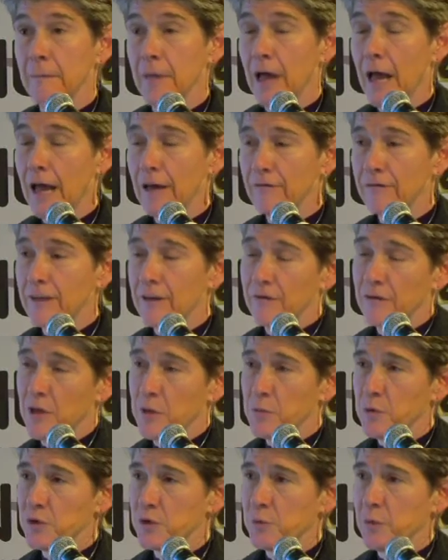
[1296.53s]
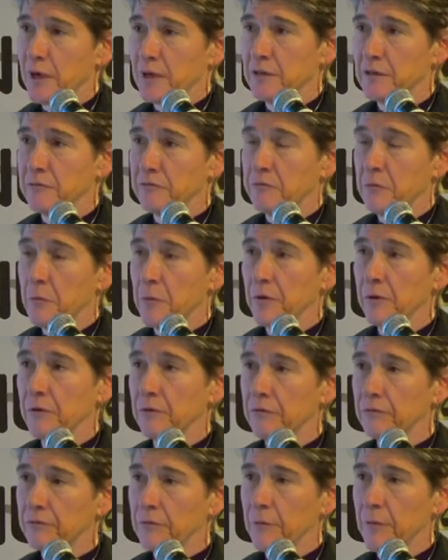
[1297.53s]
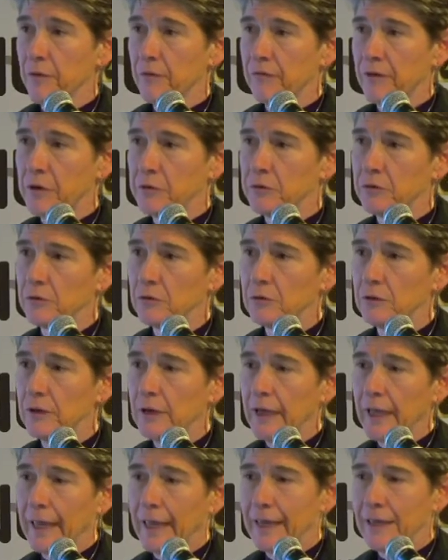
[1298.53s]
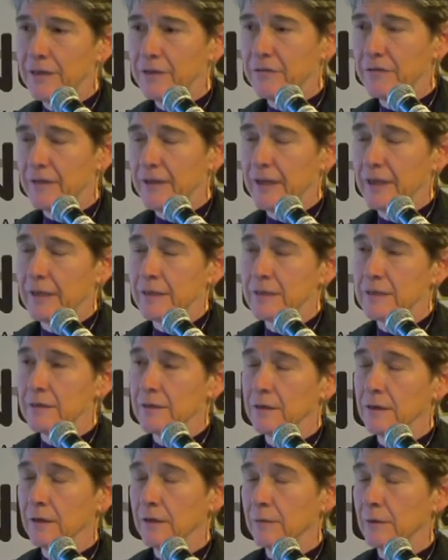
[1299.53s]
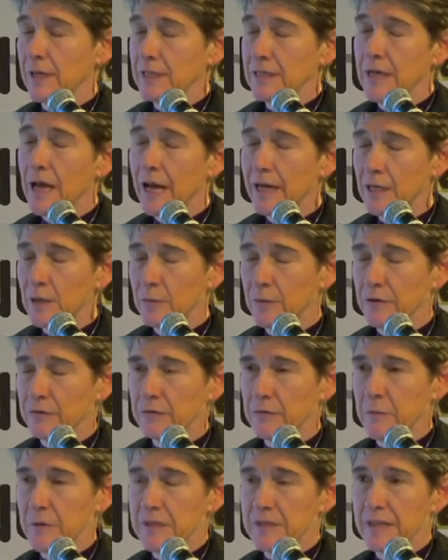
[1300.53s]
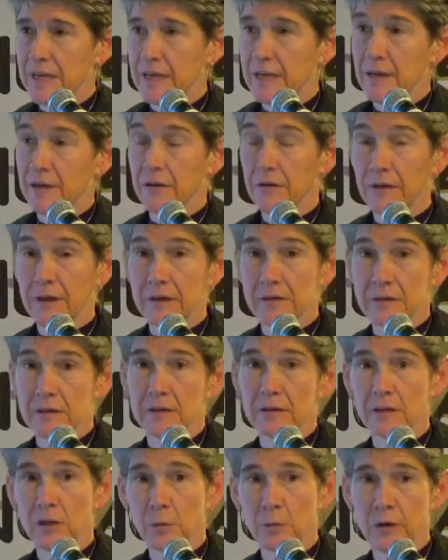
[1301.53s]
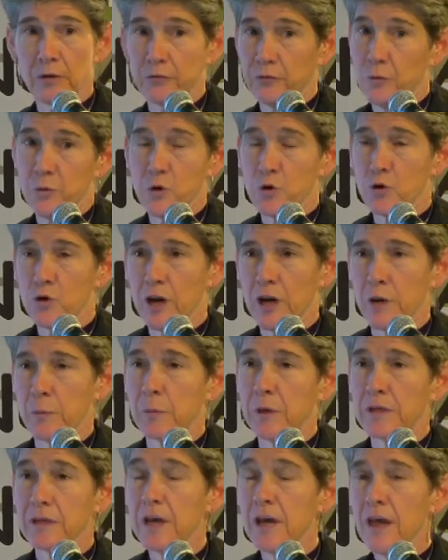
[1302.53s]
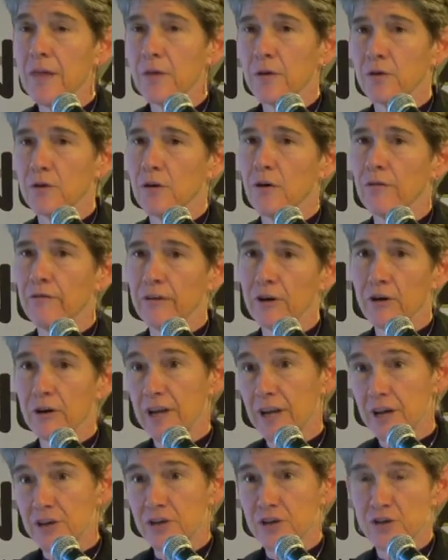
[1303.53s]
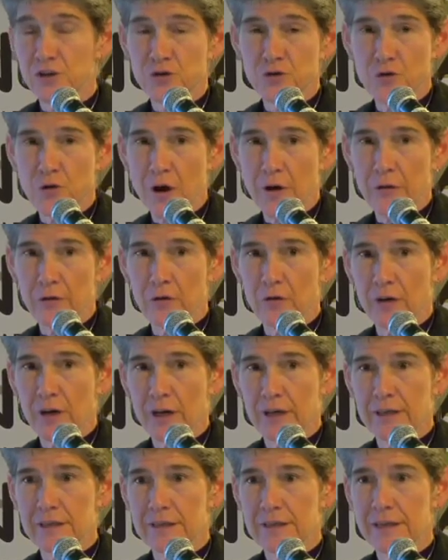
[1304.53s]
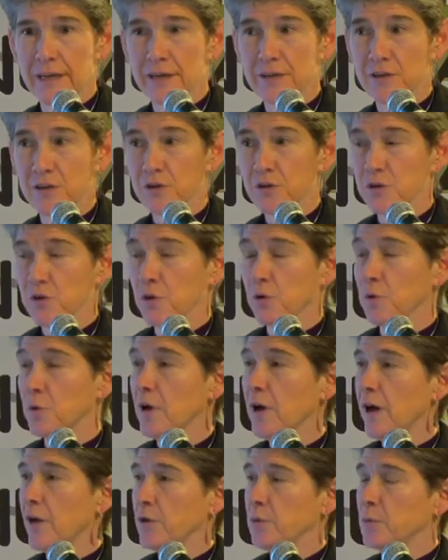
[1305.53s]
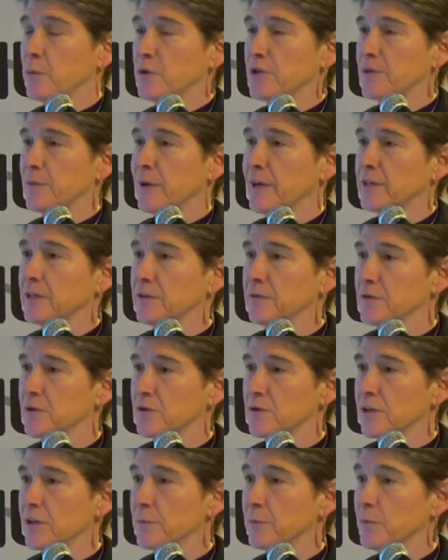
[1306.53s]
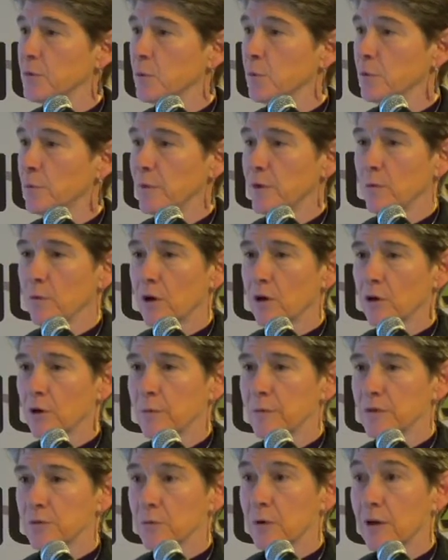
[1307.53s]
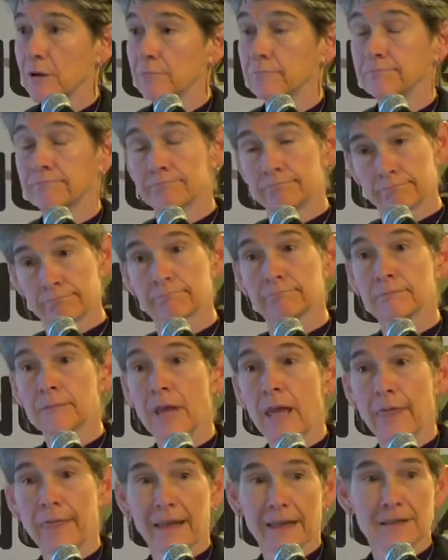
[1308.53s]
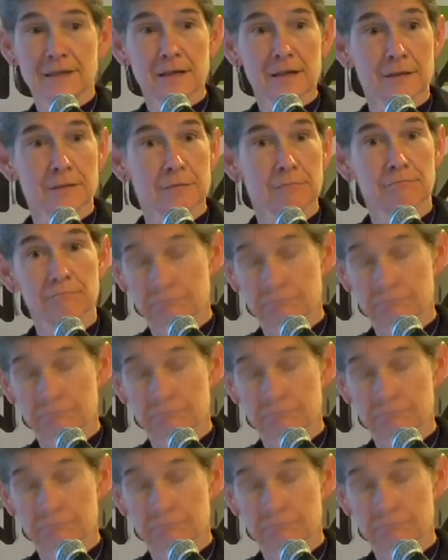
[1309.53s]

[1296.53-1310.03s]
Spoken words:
I've given the perspective from the federal end of things, a tiny bit from the state end of things, and a little bit from Ukraine, but there are variations throughout the United States, so other perspectives would be welcome as well. That's it.